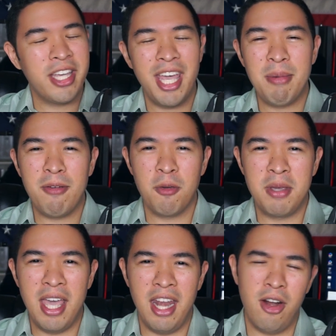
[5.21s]
came out from
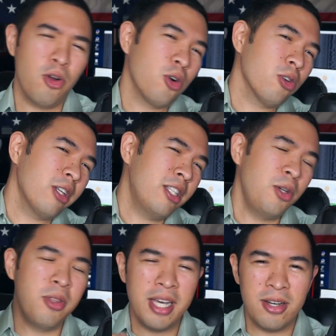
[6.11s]
Canon early
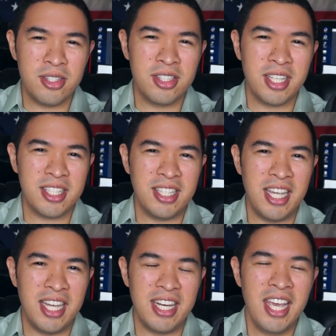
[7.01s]

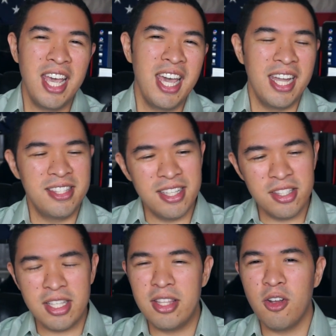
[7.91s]
2016, and
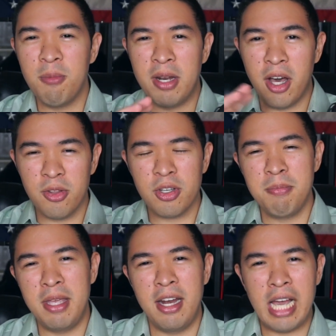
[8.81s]
since then there have been other
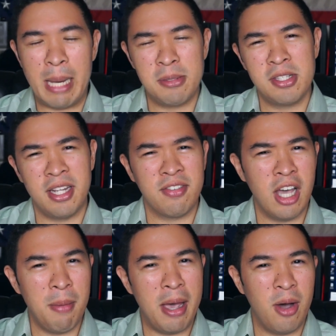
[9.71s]
competing options that have
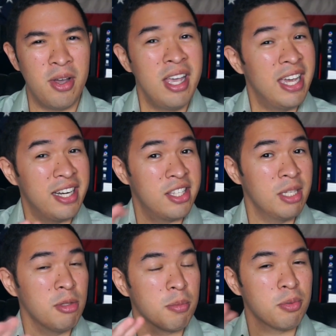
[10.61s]
come out at a
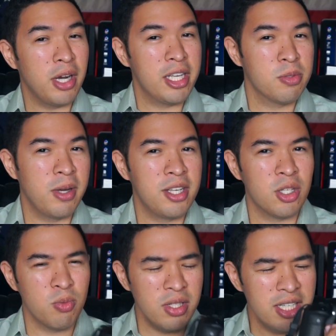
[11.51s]
similar price range
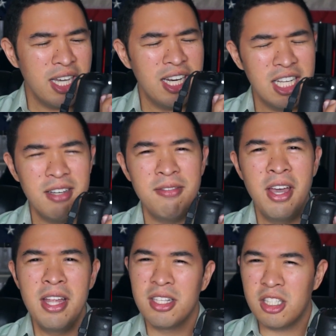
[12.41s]
that really kind of give
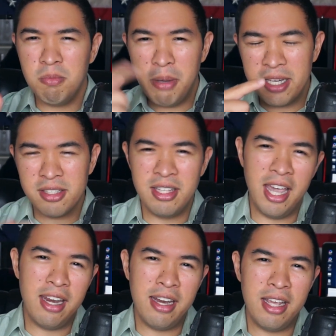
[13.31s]
the specs on the
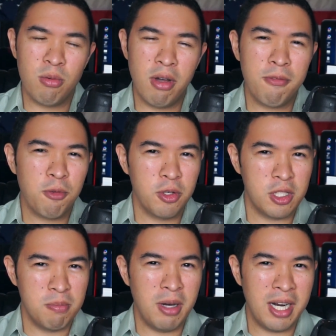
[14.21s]
80D a run for
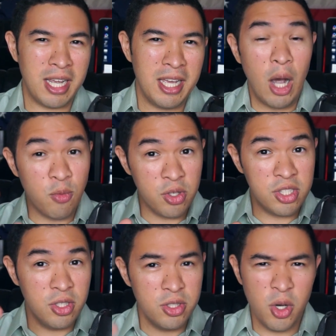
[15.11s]
its money. However, it's
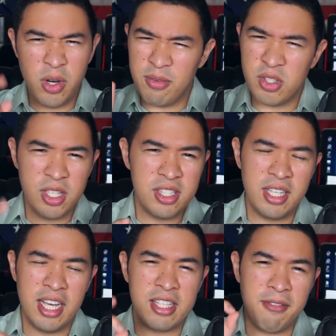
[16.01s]
still known ever since
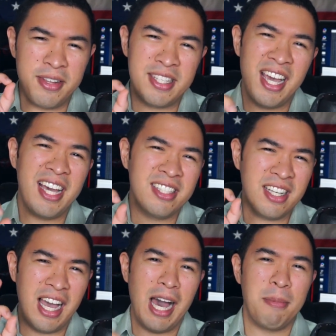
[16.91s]
then as a
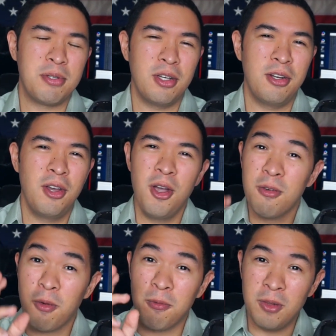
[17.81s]
fantastic option
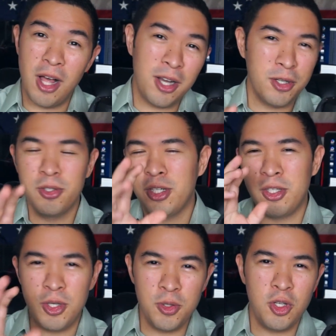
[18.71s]
for vloggers
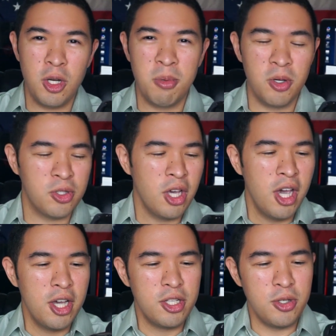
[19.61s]
and YouTubers
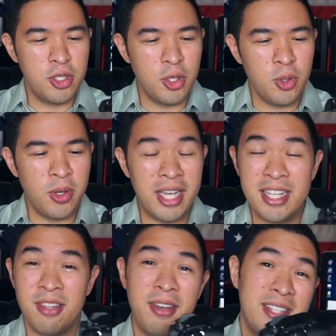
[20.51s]
due to
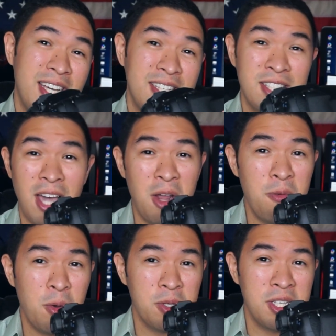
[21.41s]
its fantastic
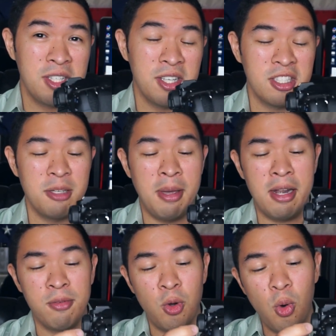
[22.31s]
autofocusing system
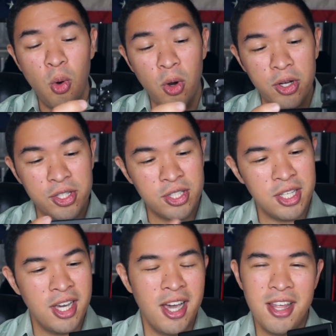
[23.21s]
and of course
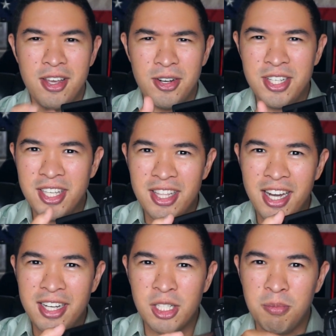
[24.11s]
the
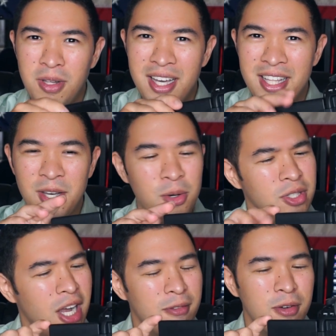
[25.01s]
articulating display that
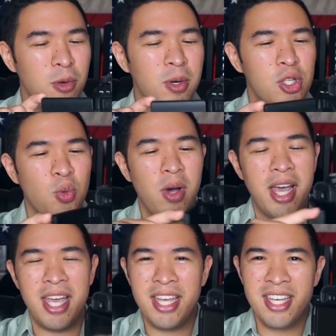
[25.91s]
goes every which
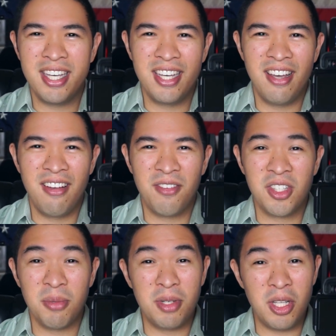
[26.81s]
way for
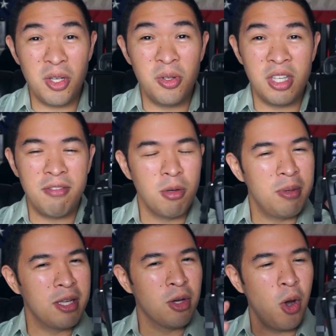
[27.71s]
someone to use if they're
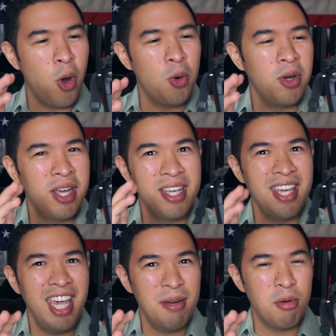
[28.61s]
being their own
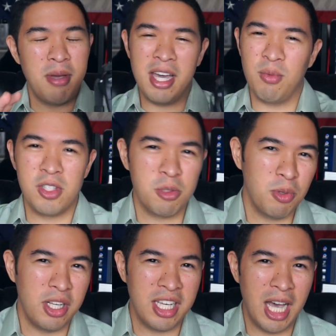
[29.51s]
cameraman, which is
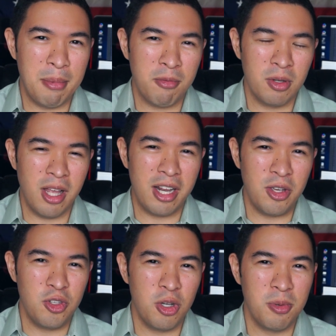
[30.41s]
pretty common for a lot of
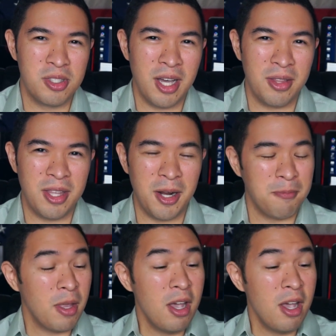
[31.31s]
YouTubers out there.